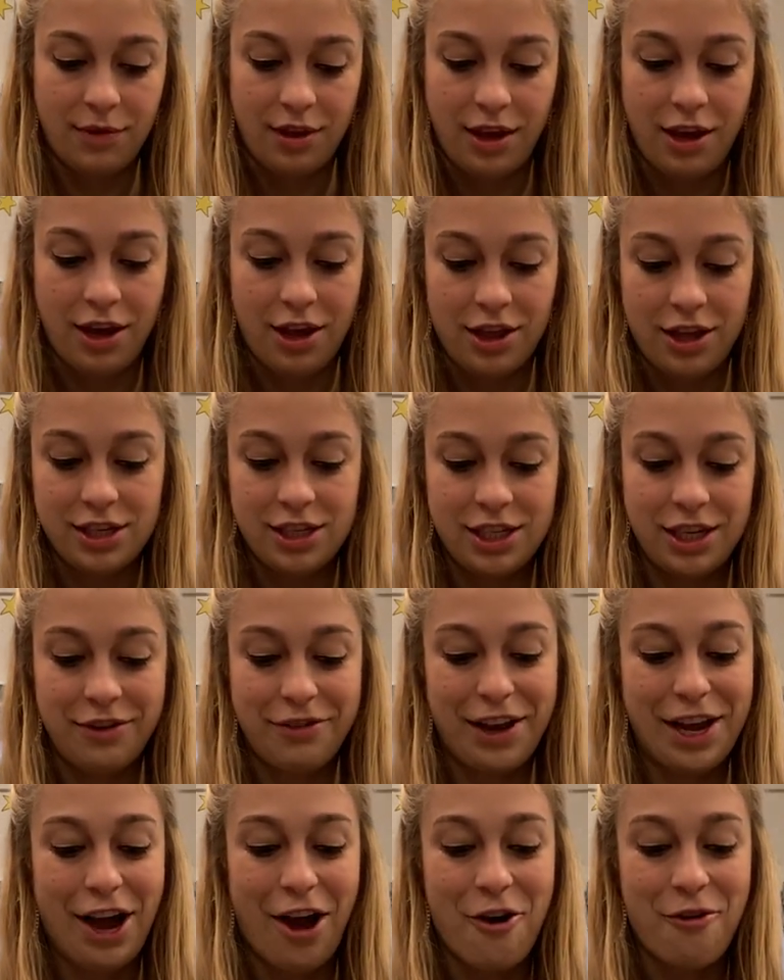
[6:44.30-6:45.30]
And let's see if
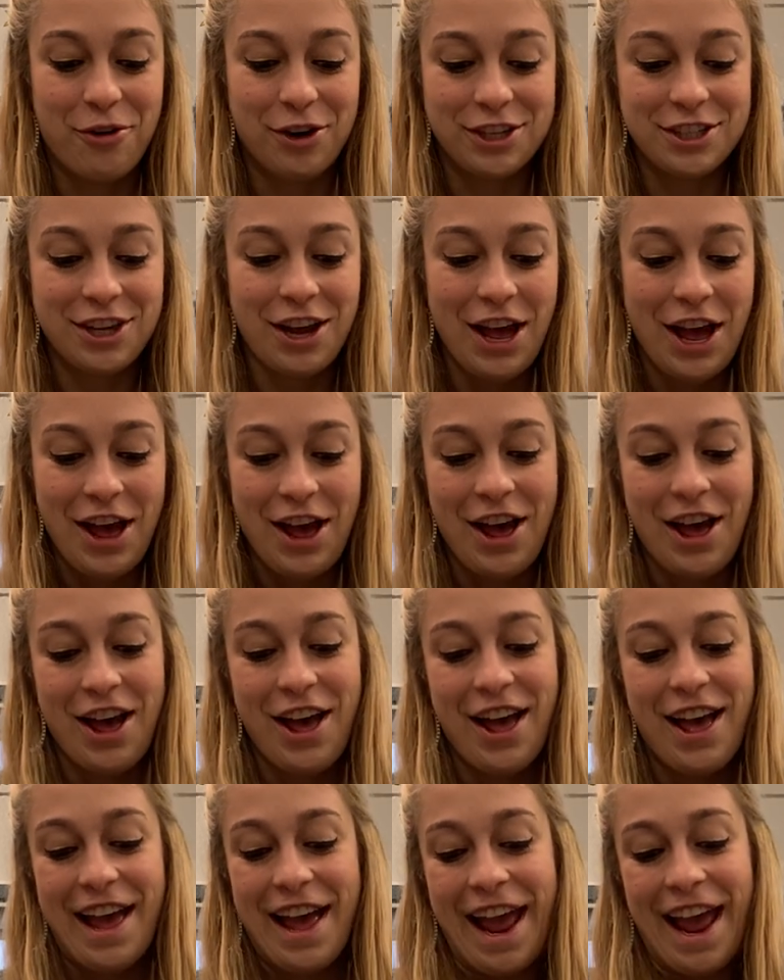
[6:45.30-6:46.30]
I got orange.
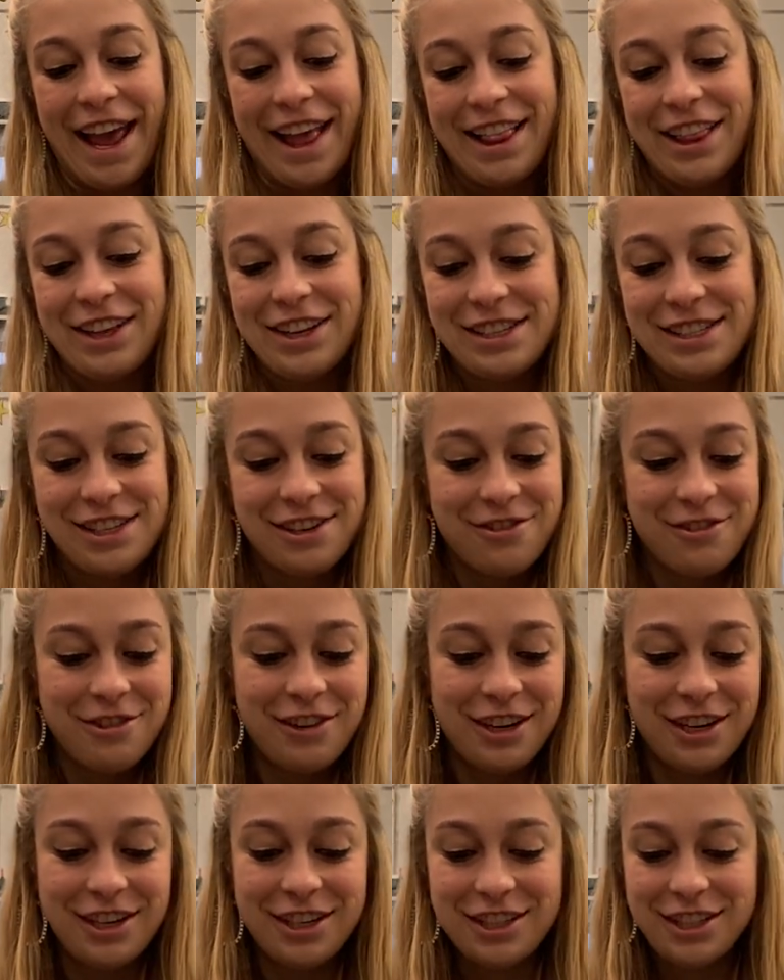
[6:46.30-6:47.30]
It looks
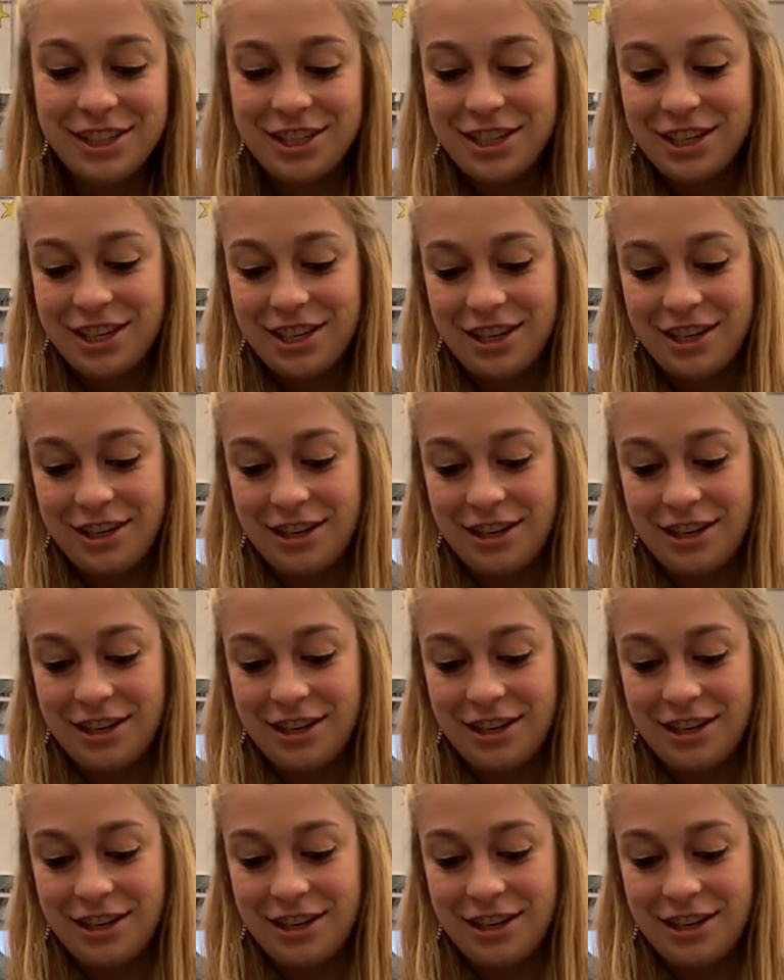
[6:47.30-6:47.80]
orange.